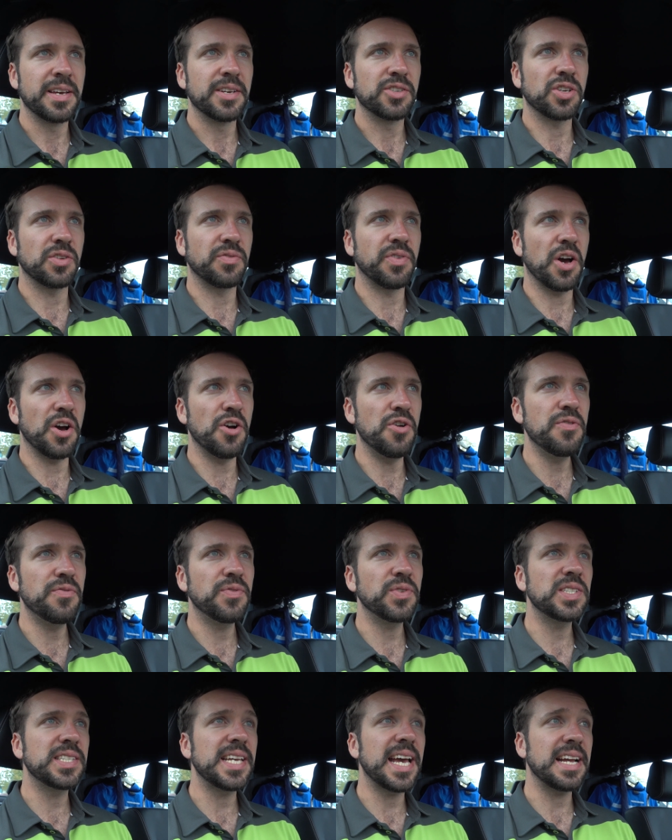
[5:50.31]
So for
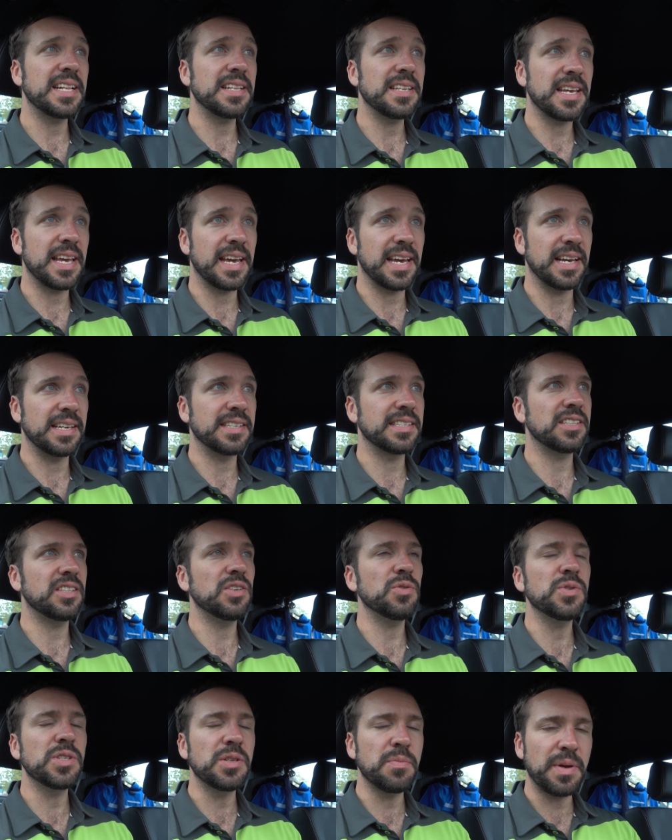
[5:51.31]
over 10 years,
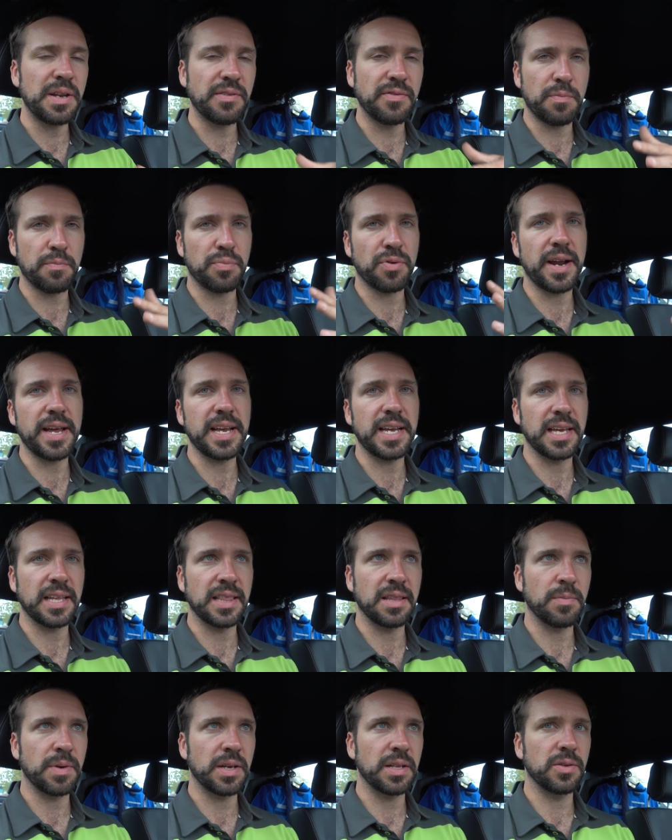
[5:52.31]
there was a bit of a break
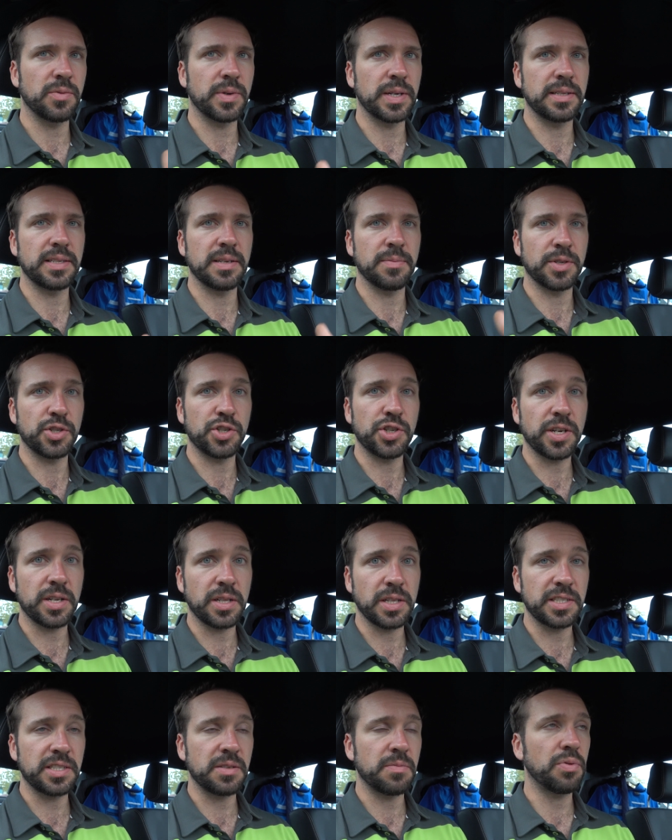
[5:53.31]
in the middle when I did my
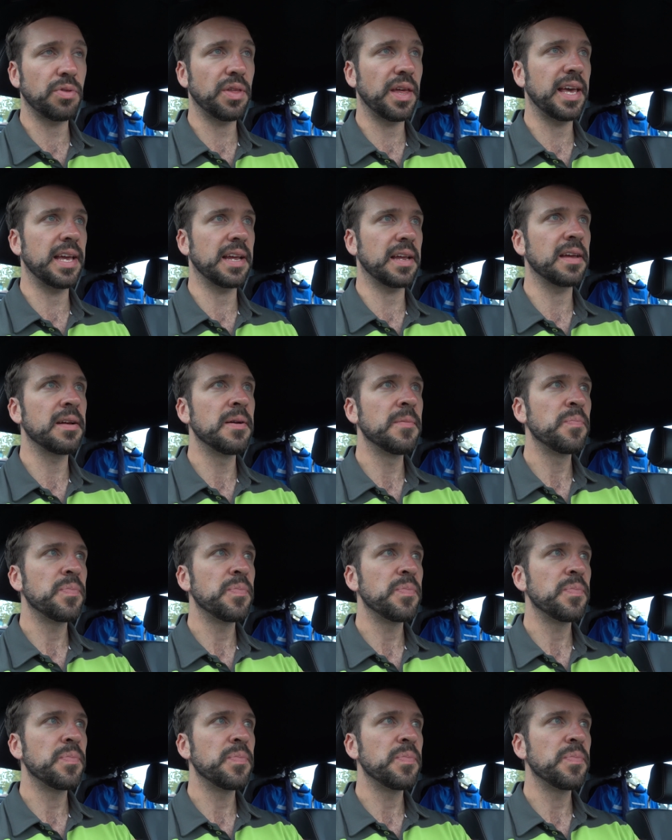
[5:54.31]
journalism thing,